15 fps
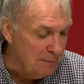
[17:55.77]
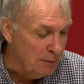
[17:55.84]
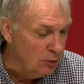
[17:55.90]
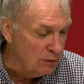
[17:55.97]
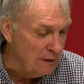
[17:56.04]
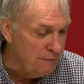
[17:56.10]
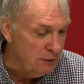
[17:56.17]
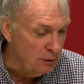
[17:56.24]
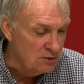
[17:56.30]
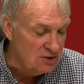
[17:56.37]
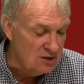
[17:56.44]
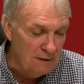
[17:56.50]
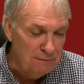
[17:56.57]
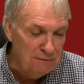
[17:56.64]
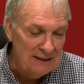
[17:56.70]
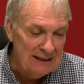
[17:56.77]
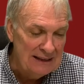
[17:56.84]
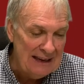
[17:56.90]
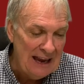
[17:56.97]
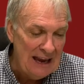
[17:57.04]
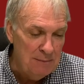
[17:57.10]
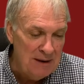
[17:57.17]
I'm looking forward to the Villa
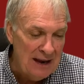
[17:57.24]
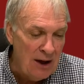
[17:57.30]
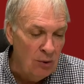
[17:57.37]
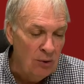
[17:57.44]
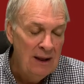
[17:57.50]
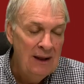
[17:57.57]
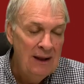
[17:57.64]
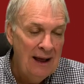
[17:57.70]
game now.